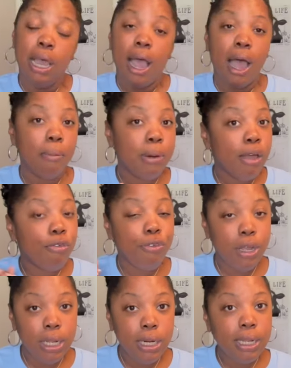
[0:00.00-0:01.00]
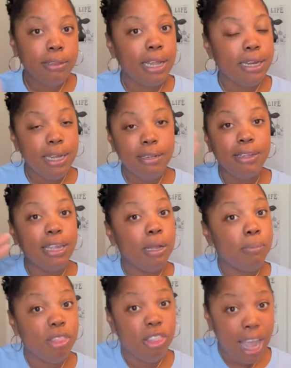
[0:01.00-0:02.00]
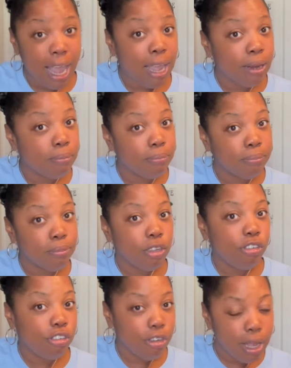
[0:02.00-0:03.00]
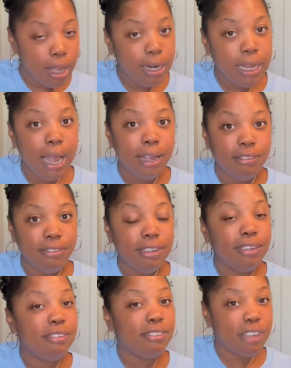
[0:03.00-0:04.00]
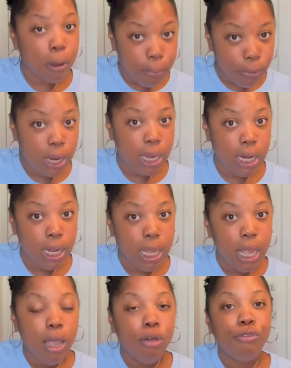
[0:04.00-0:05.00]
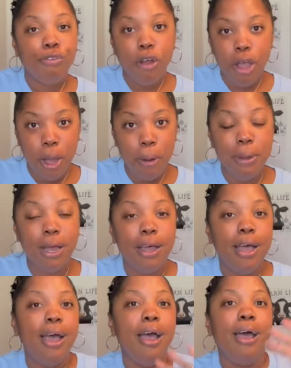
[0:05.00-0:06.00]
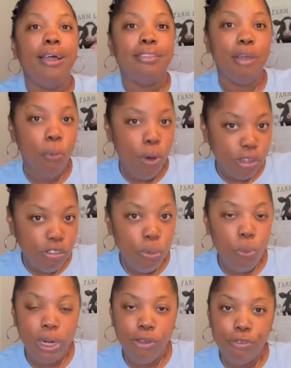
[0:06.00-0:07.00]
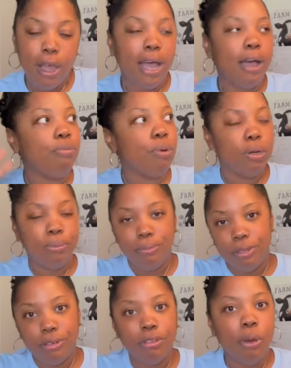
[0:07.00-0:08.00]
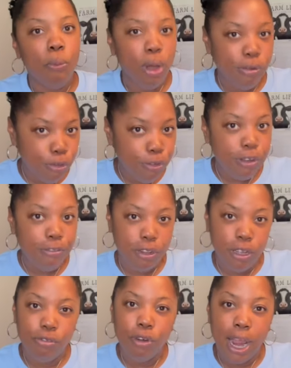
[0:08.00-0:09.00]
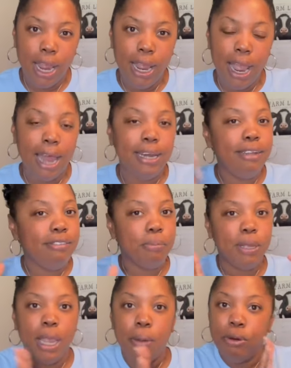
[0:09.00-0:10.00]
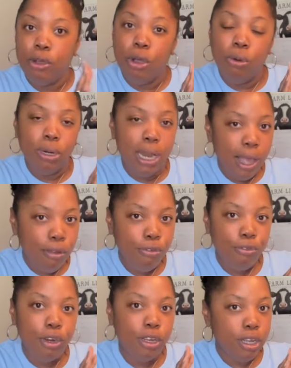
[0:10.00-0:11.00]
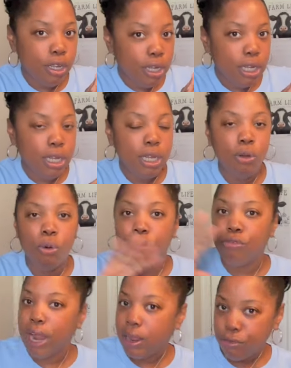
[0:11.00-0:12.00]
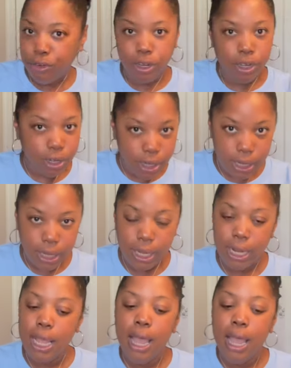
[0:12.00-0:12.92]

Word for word: I'm not feeling it. They need to keep that sugar honey iced tea separate from the $1.25, well, the $1.50, right? I need to be able to go left for the good good or right for the good good.